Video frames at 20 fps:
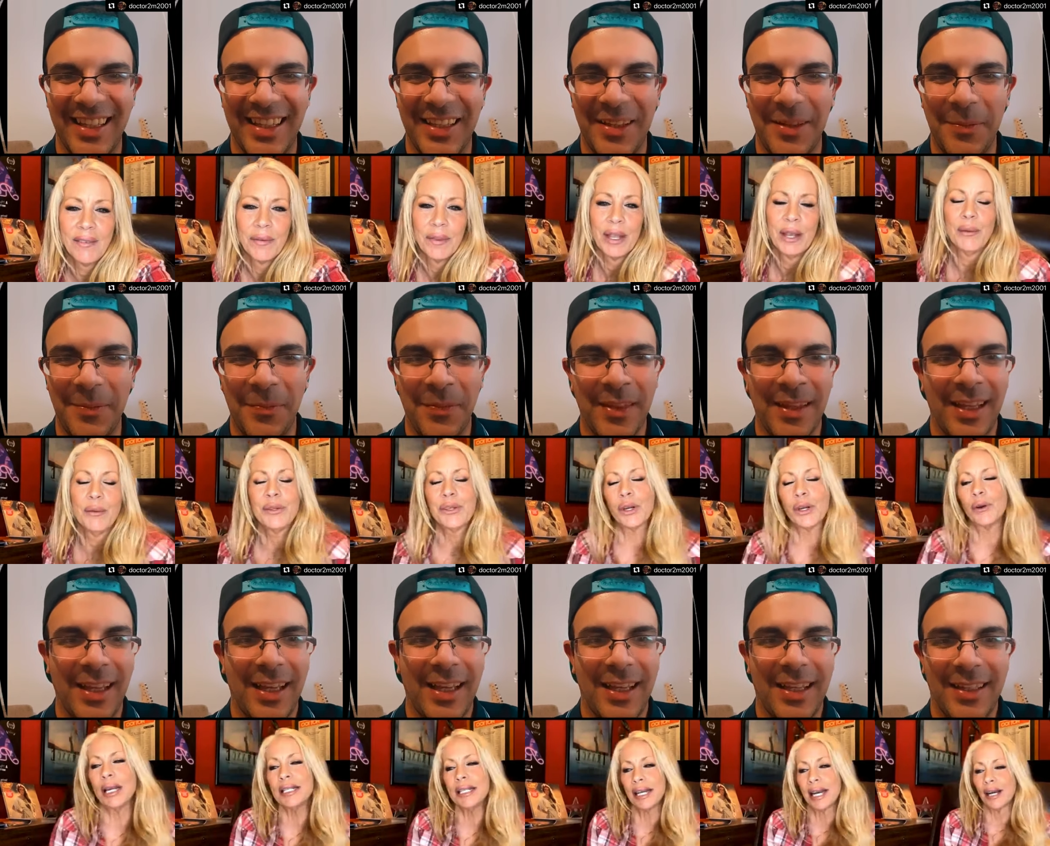Speaker 1: was a great
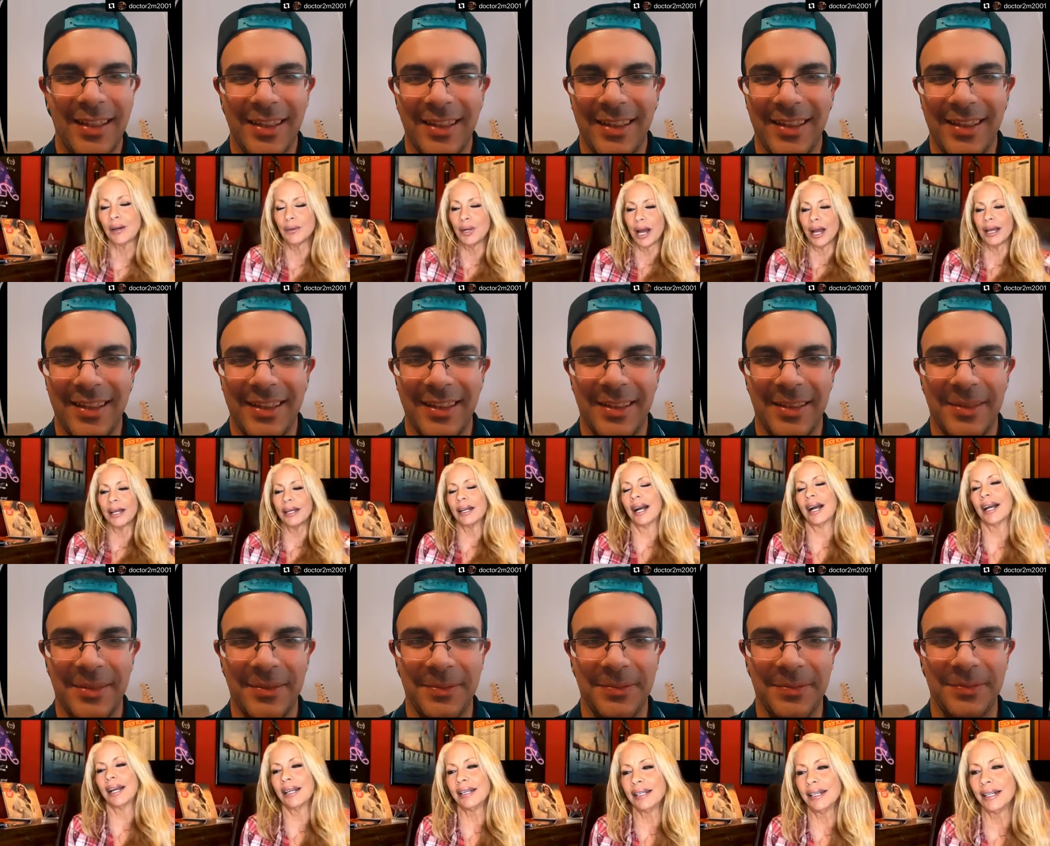scene. I, I,
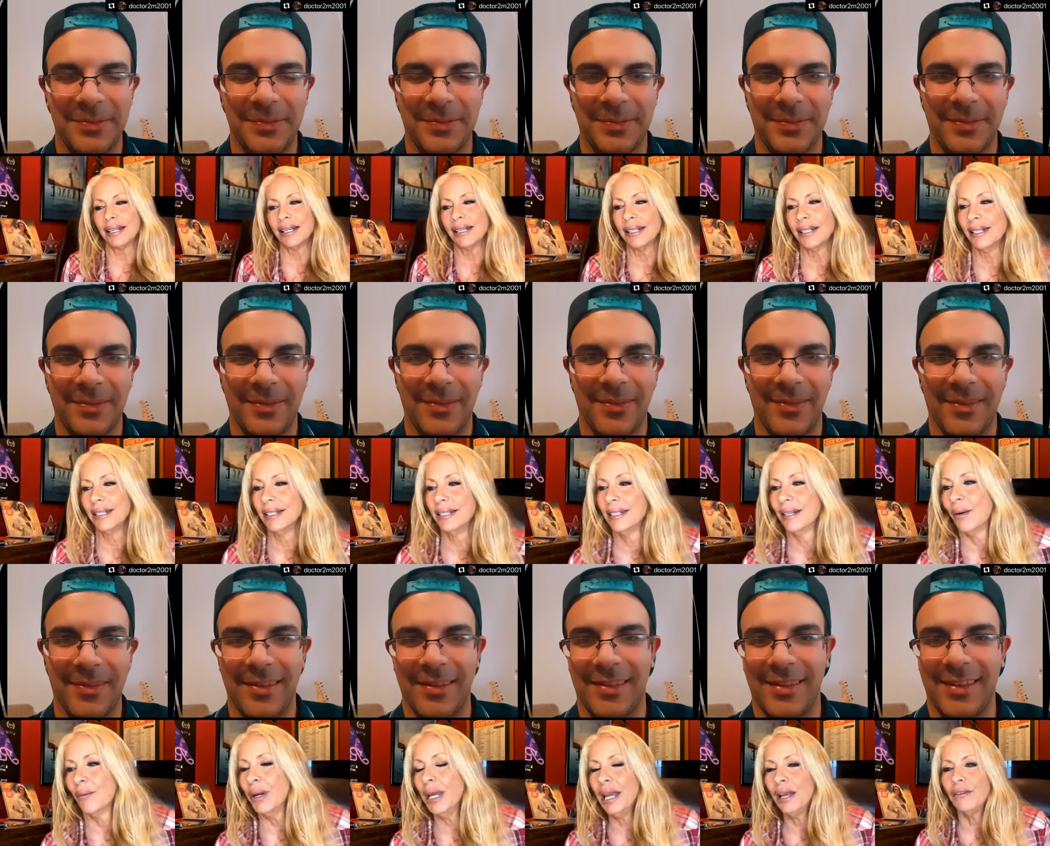I uh, we
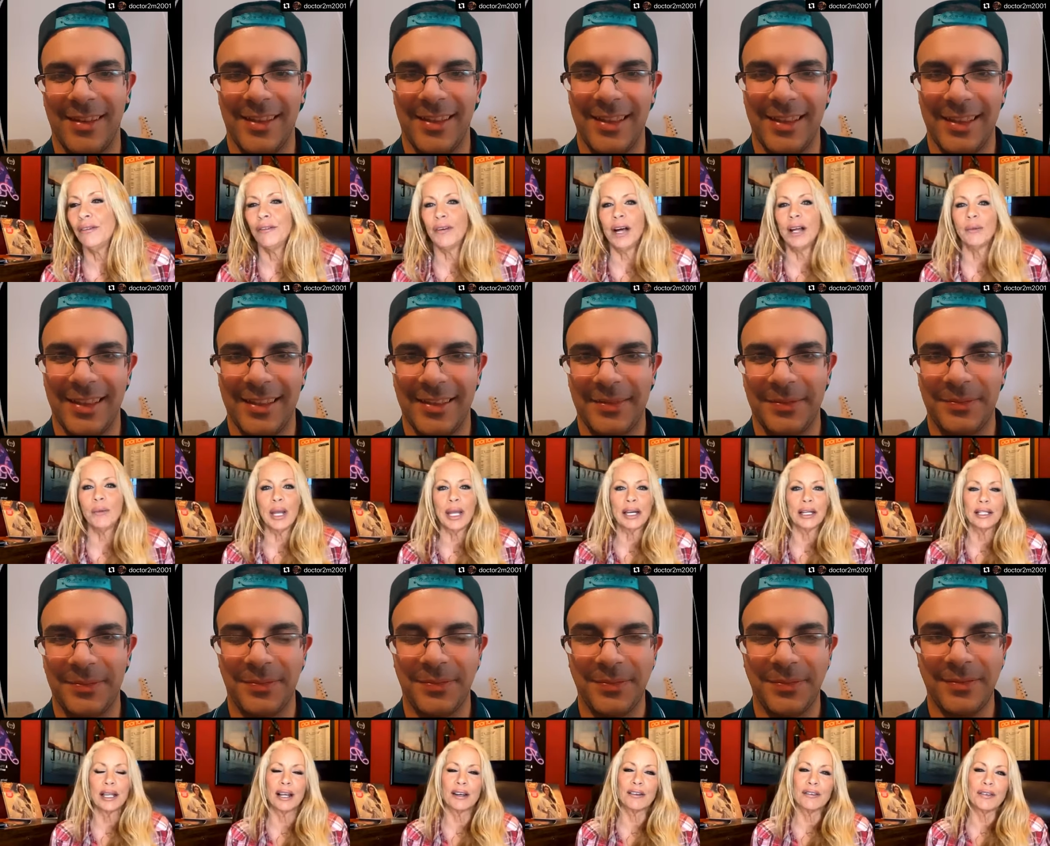had fun. We had a lot
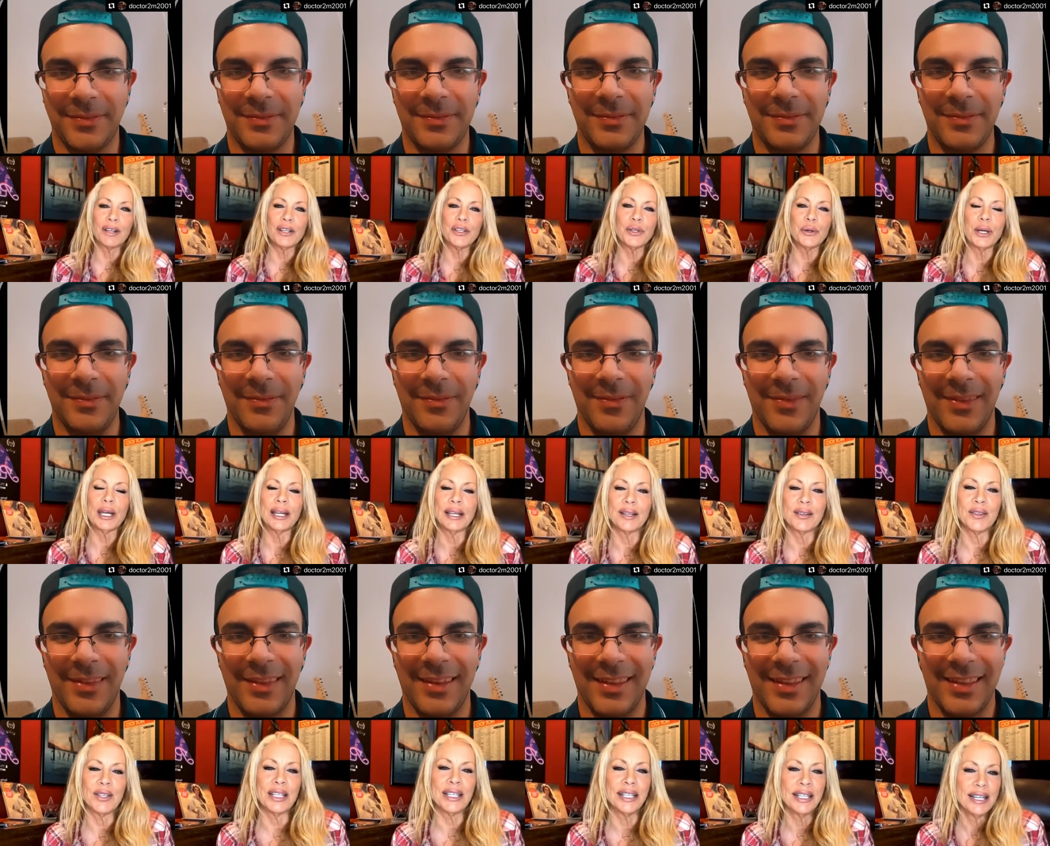of fun doing it, and
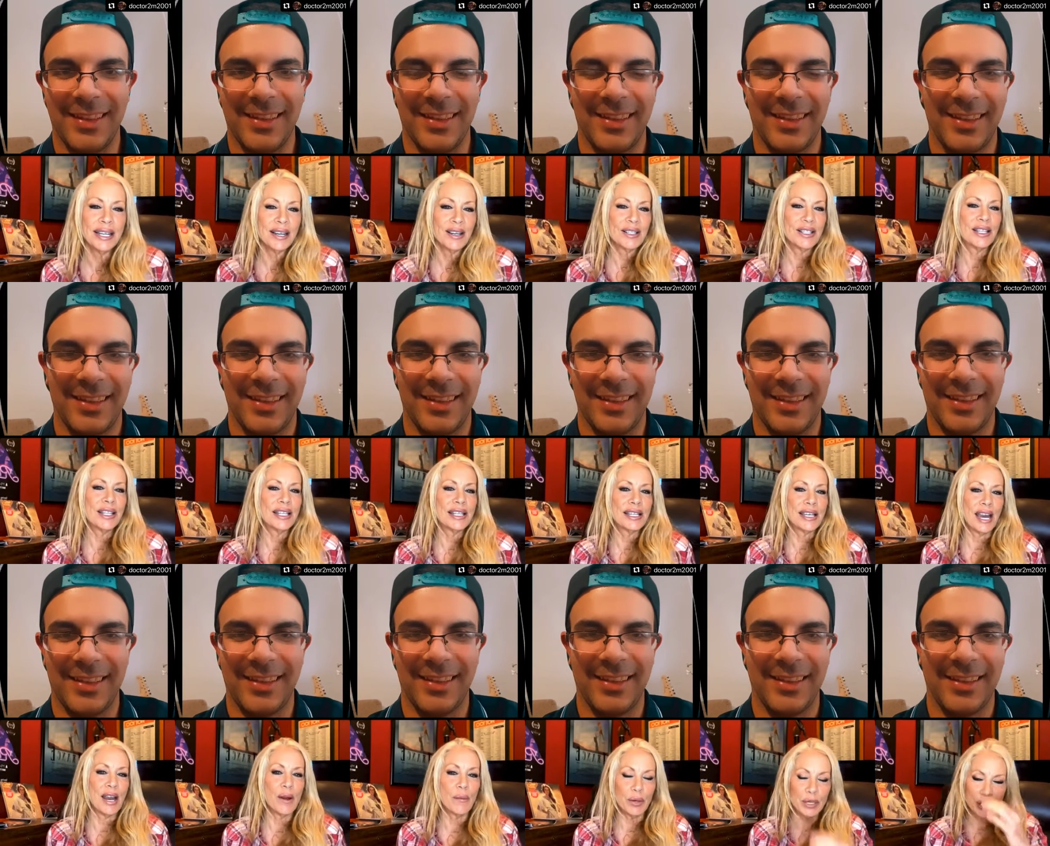we to this day
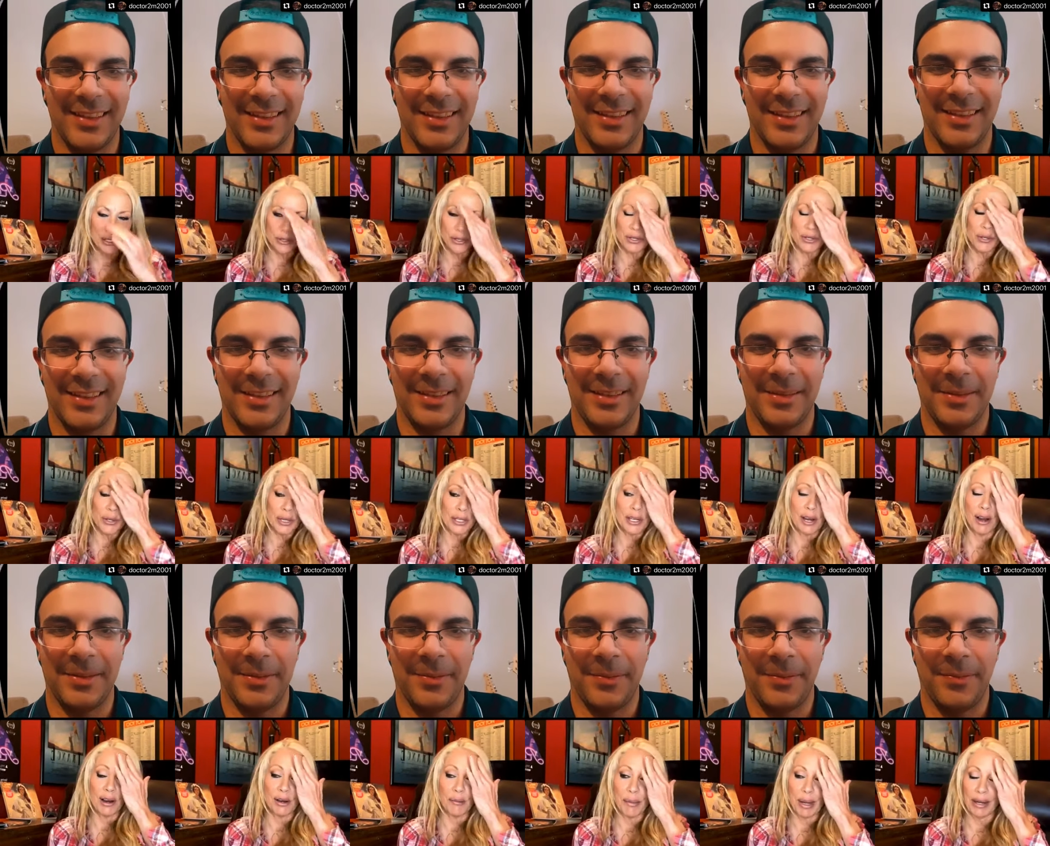we still sort of talk
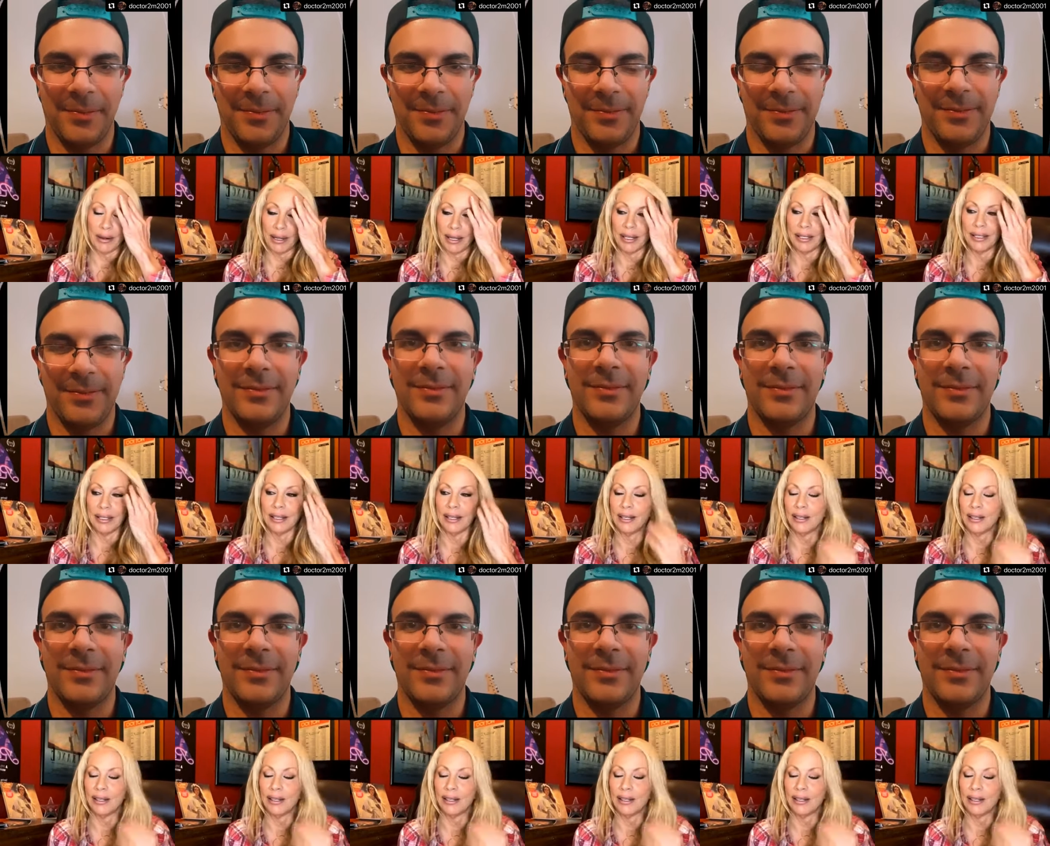about it. You know,